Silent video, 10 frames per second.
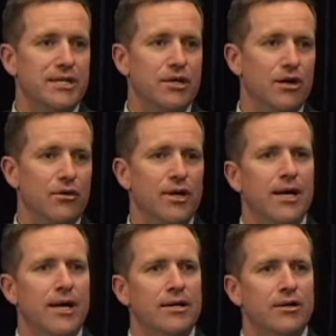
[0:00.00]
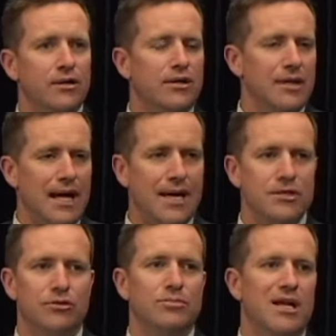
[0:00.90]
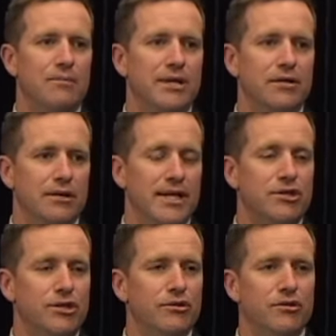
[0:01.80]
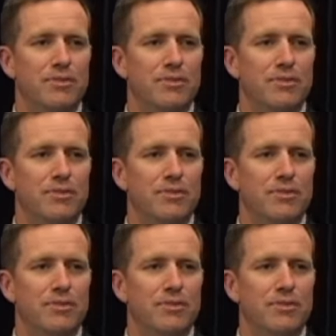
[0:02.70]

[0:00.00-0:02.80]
So not glass or plumbing or electrical,